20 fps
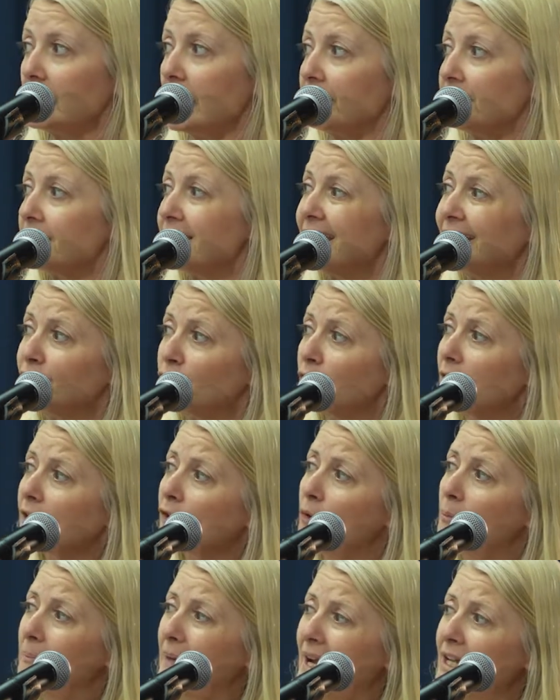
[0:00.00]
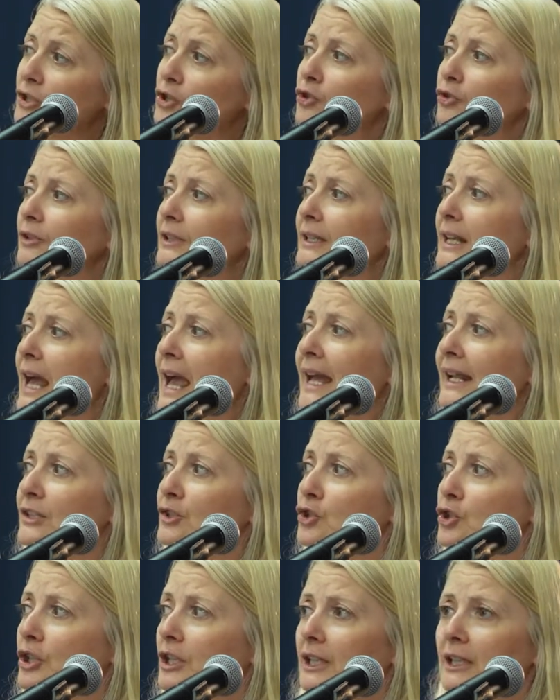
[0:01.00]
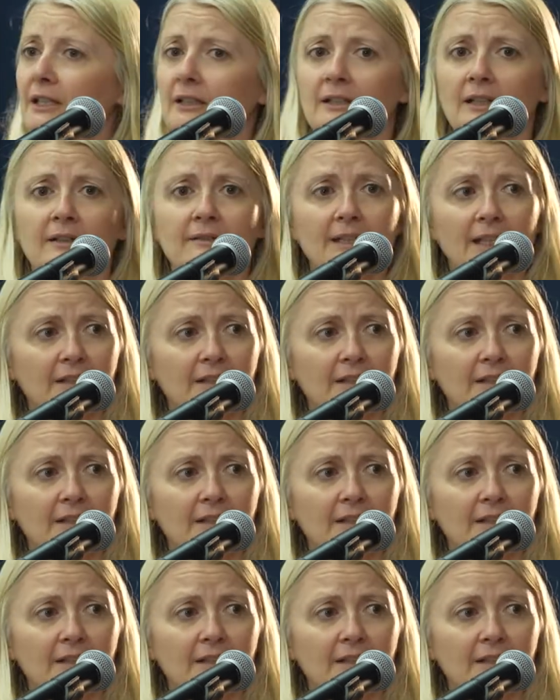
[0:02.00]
the central combustion engine and